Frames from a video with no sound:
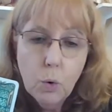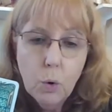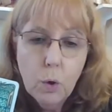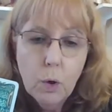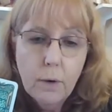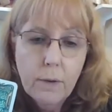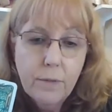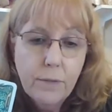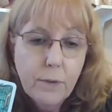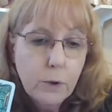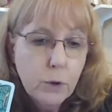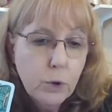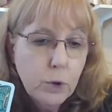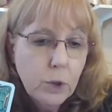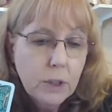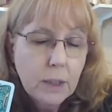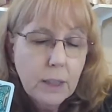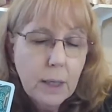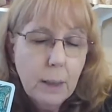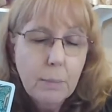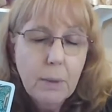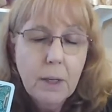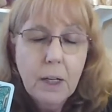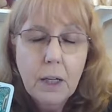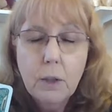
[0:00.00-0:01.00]
or if you're just
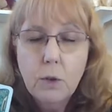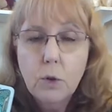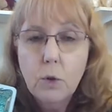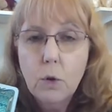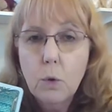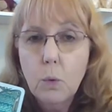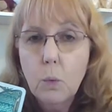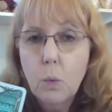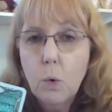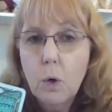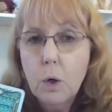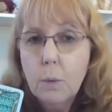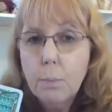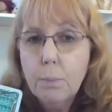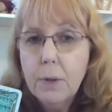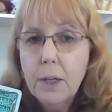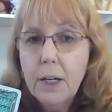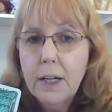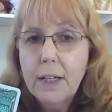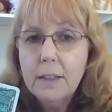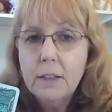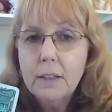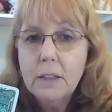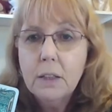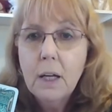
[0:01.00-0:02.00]
coming into the
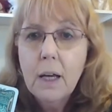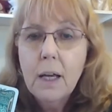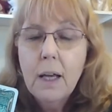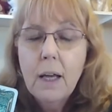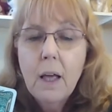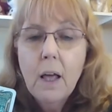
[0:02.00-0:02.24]
workplace,